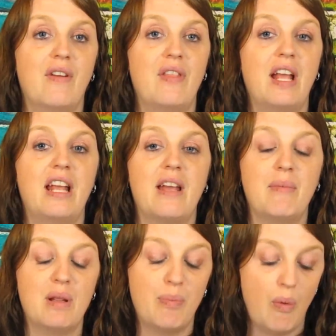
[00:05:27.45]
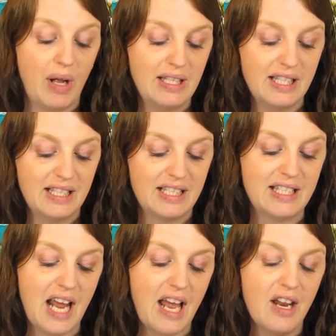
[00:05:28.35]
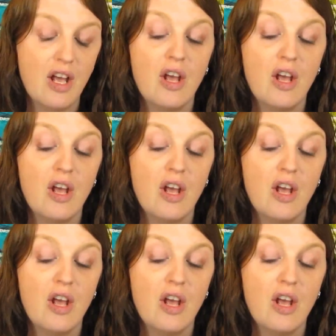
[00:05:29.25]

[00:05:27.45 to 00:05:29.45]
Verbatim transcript: if they can give me the points instead.